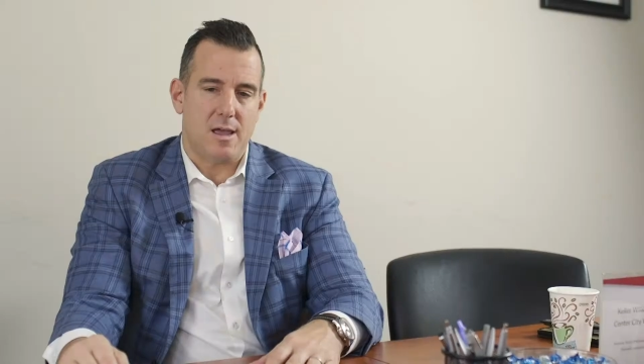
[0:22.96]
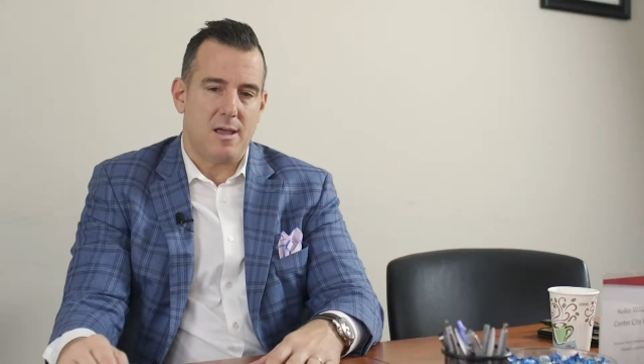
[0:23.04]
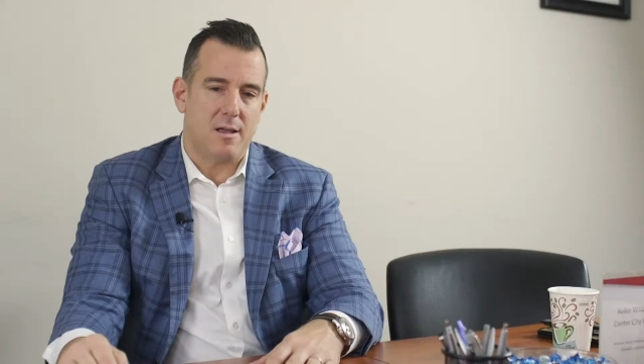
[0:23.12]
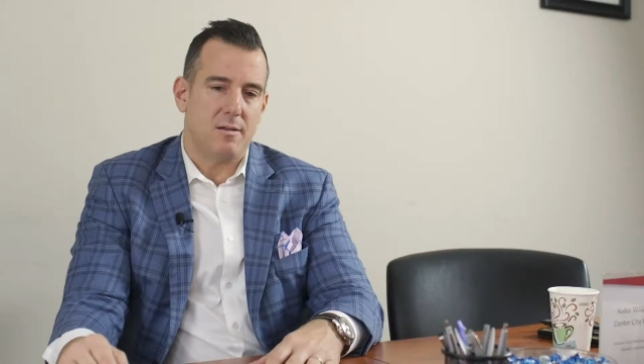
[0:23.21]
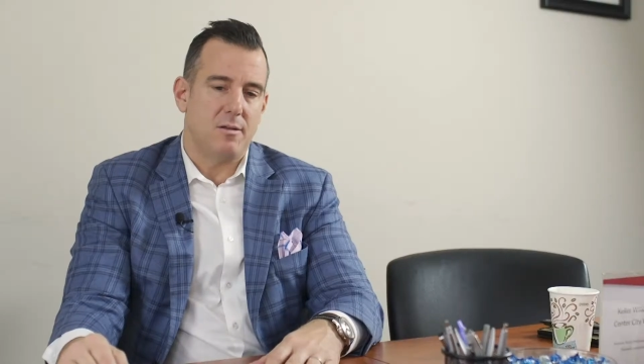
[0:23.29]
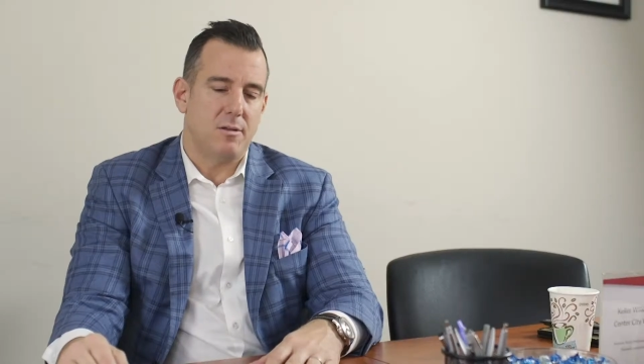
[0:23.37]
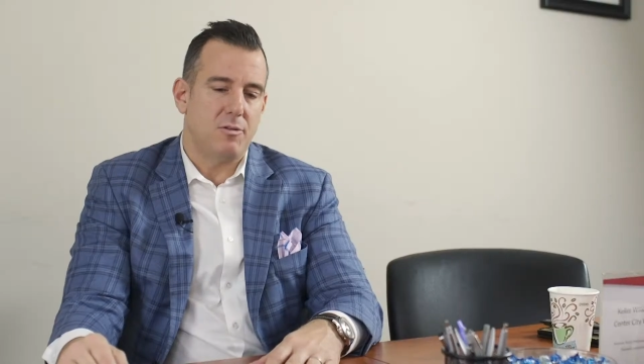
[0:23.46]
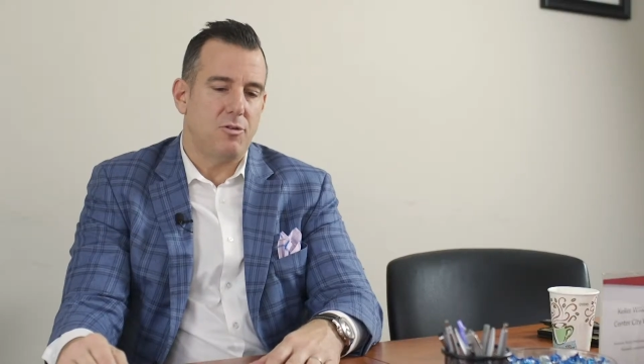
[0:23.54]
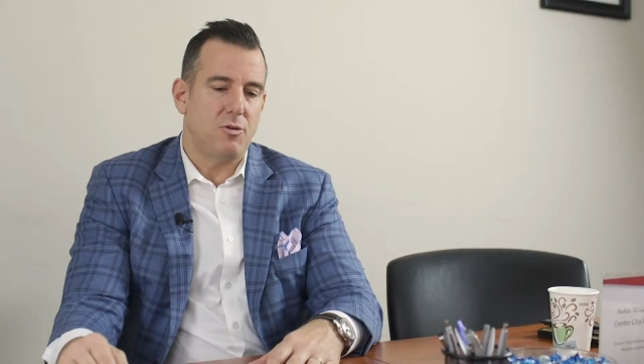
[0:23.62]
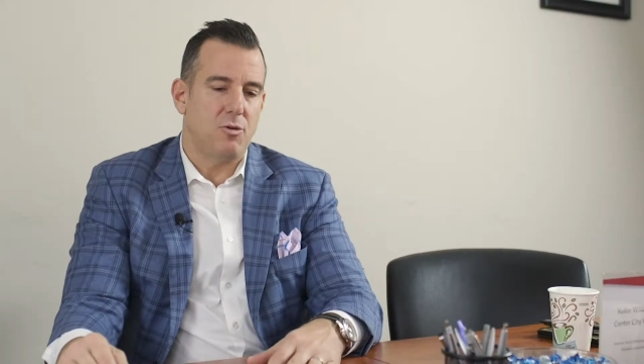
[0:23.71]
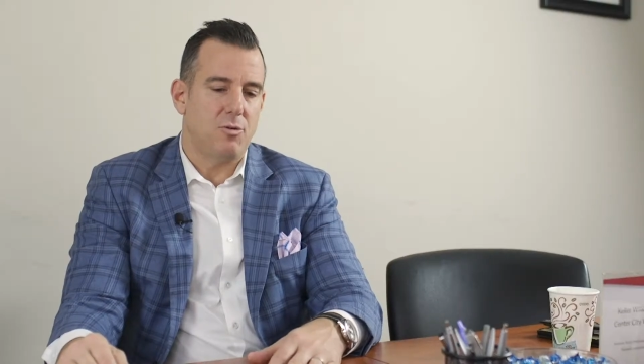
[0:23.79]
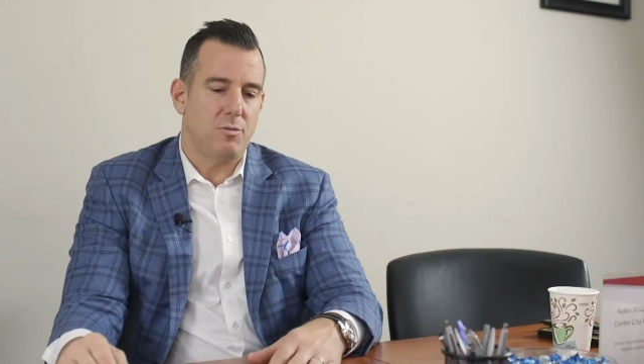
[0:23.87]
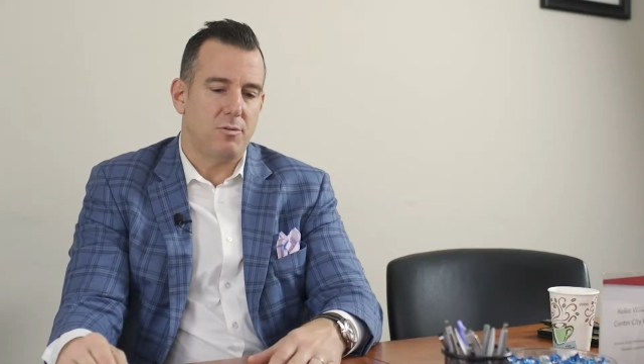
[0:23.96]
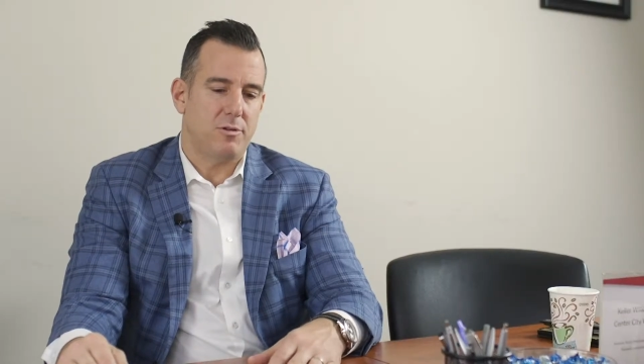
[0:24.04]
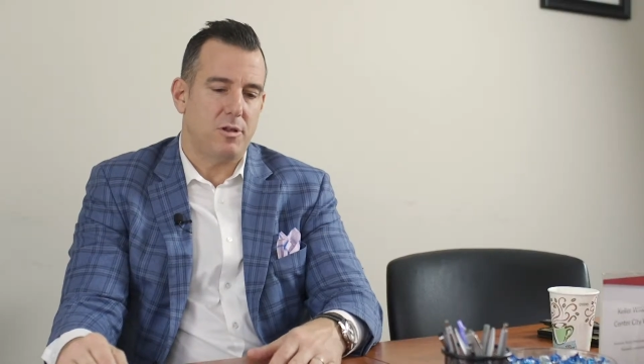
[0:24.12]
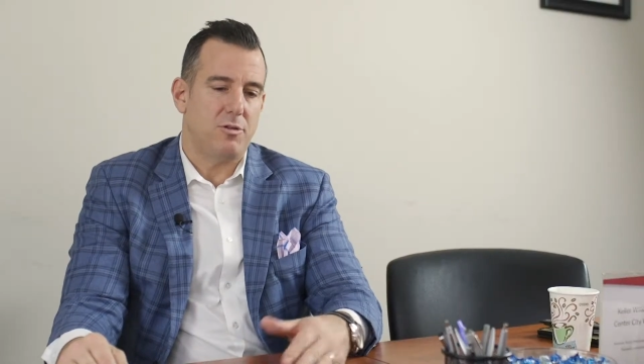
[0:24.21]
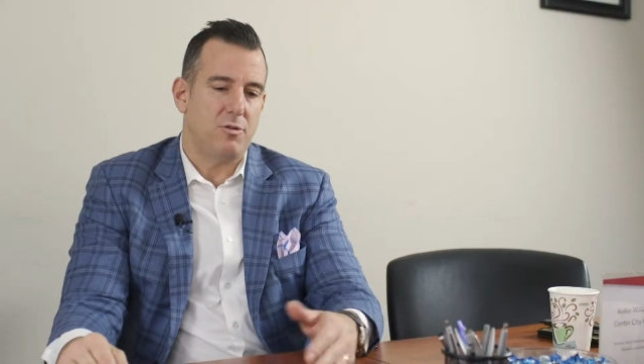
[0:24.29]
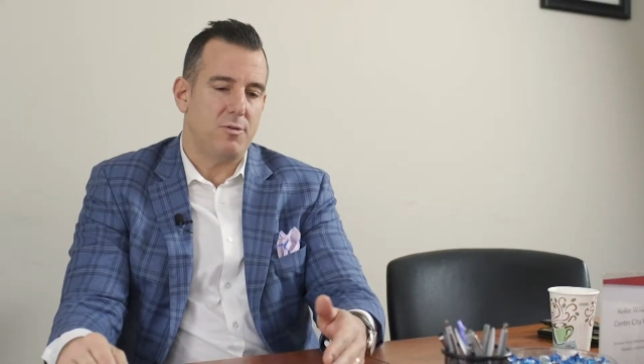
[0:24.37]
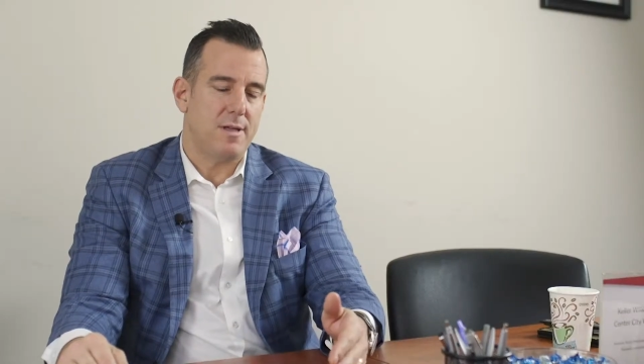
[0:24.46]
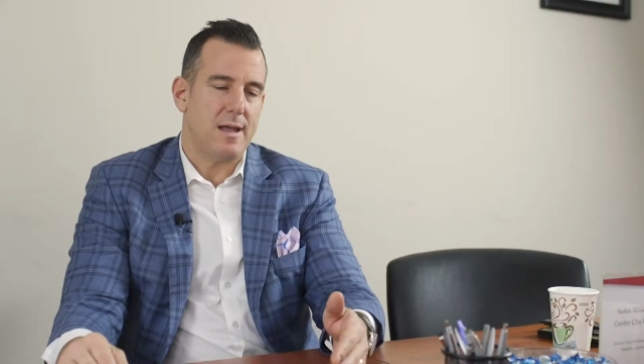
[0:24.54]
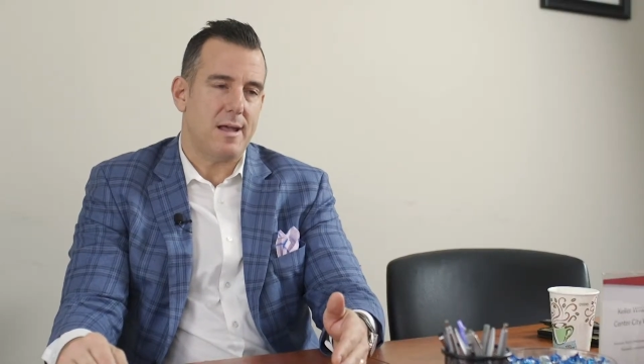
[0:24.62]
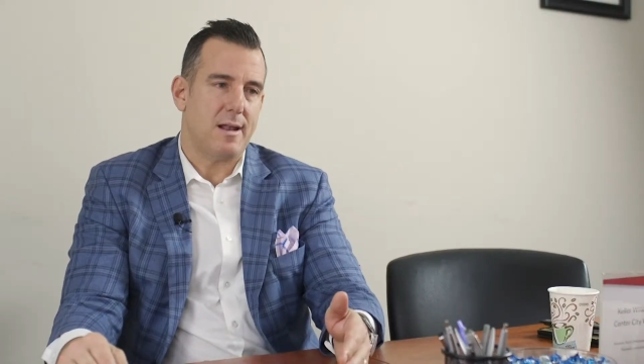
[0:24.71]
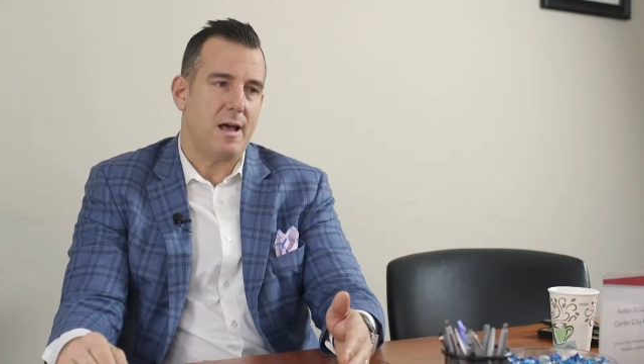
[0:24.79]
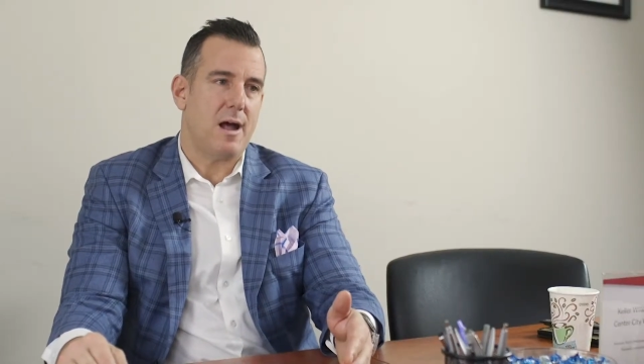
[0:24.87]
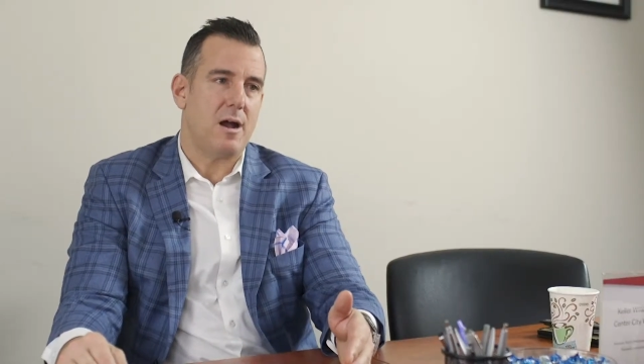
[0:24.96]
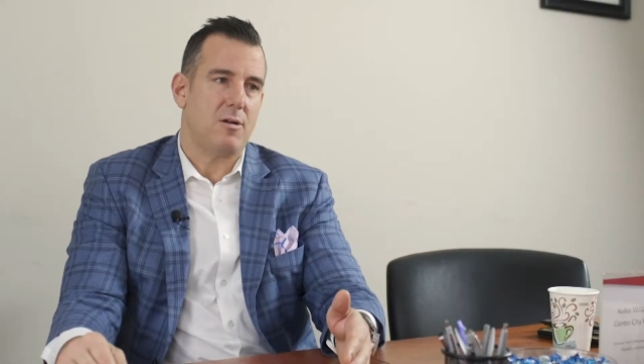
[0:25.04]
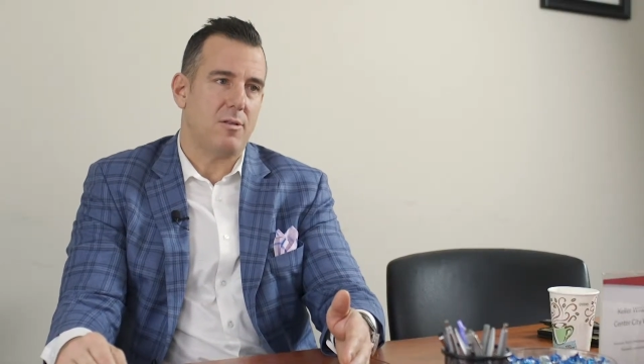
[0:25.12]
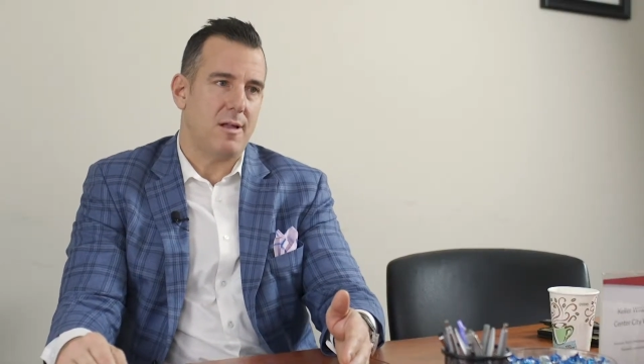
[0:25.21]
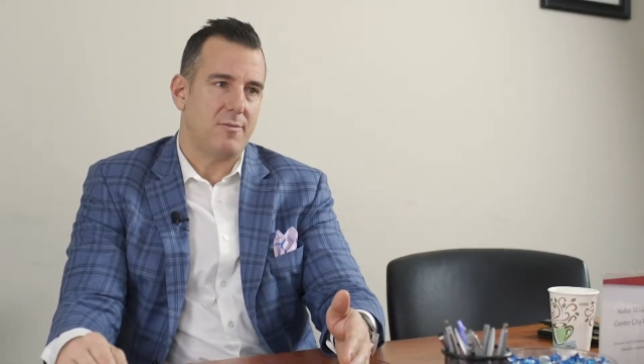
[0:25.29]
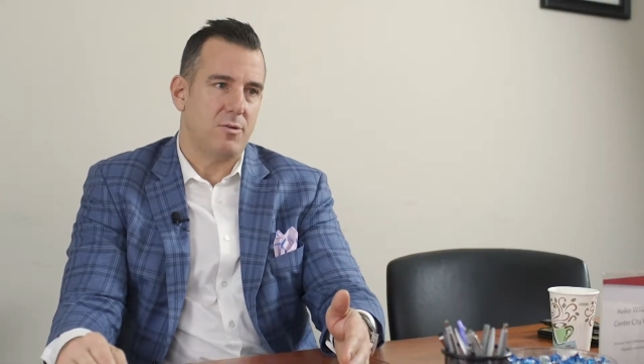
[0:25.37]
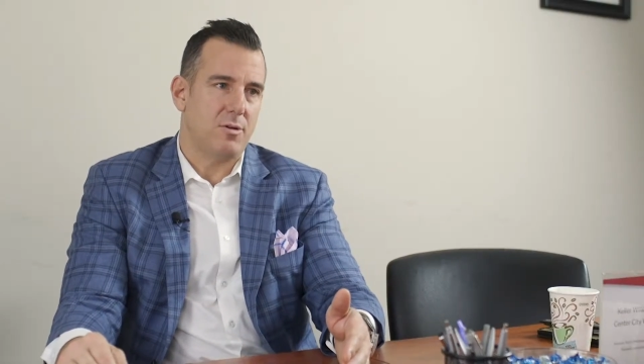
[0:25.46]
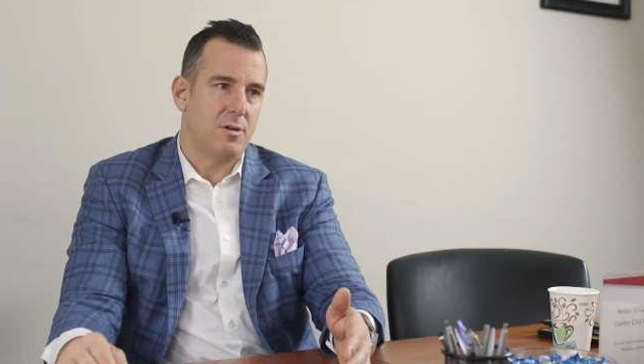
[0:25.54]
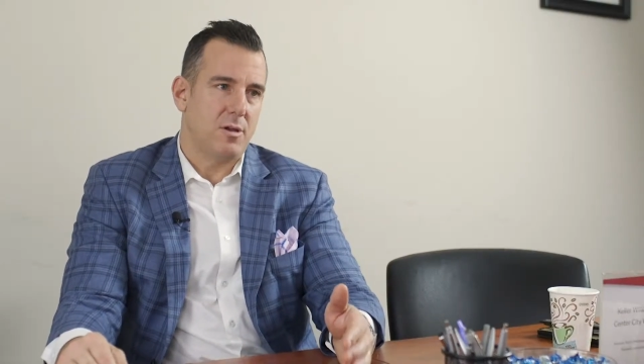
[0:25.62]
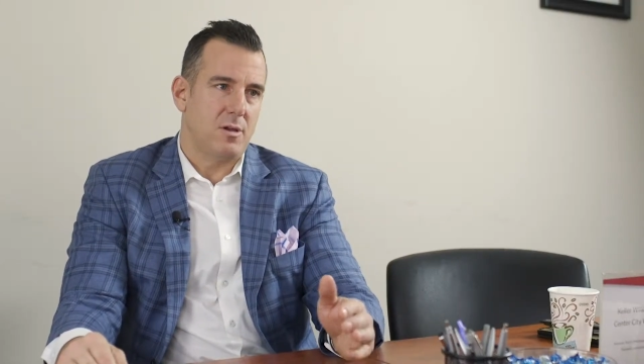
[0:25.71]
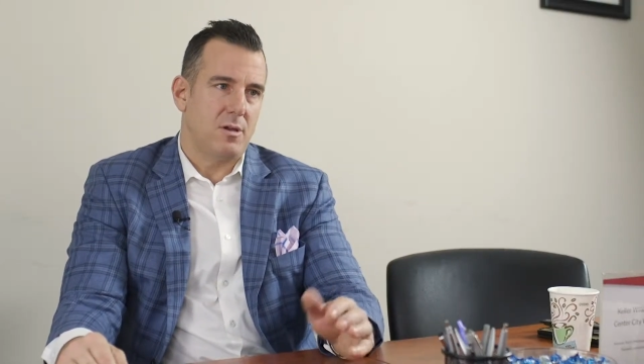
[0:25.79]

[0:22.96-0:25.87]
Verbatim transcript: and to do that at a higher level,